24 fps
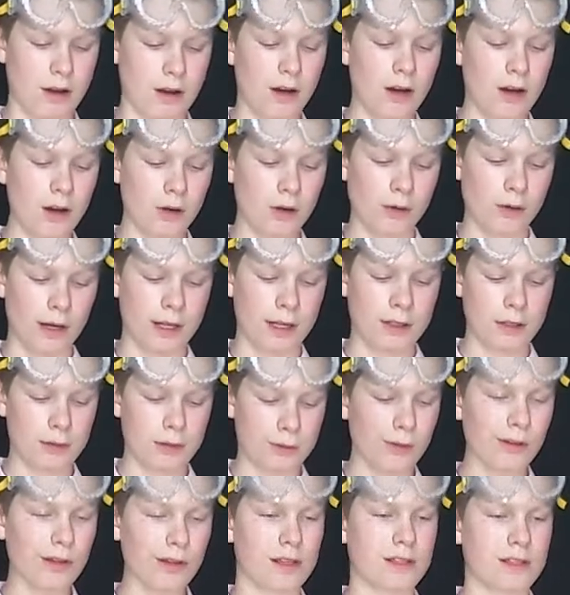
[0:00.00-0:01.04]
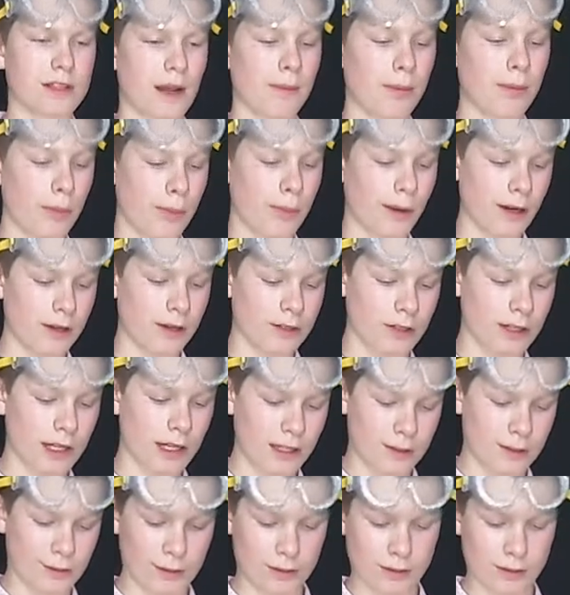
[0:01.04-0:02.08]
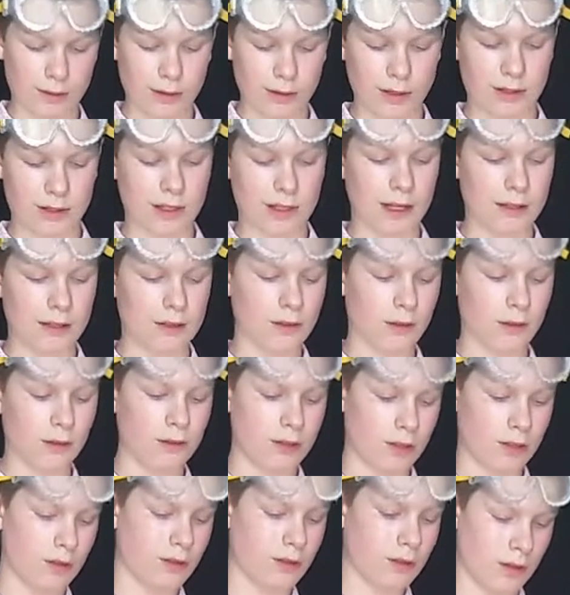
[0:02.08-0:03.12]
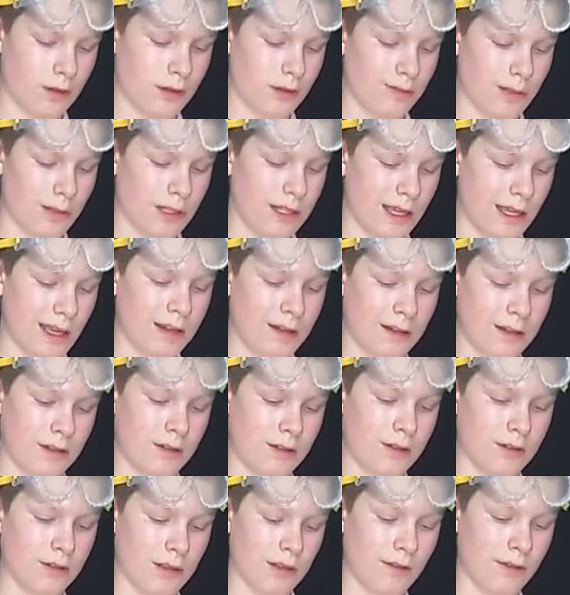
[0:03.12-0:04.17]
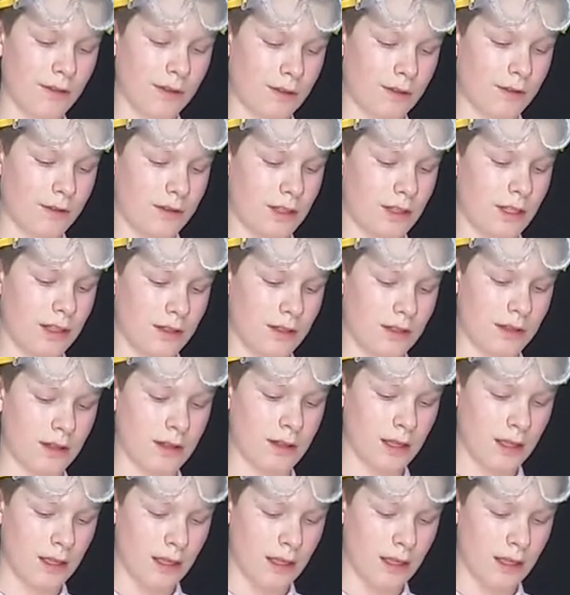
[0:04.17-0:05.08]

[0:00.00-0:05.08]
Oh, I just realized I prepared you guys for the worst. I told you there would be technical difficulties.